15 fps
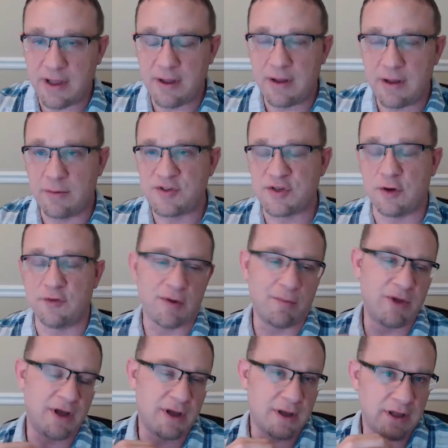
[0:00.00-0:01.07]
So from
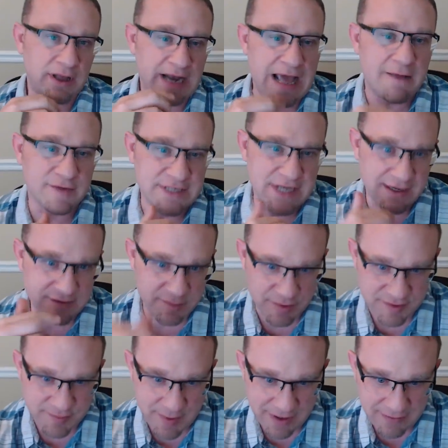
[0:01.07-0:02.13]
an advertiser
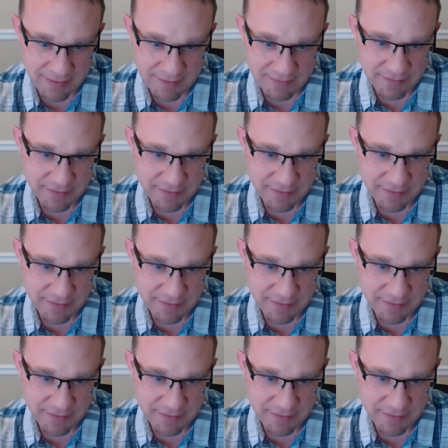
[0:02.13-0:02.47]
perspective,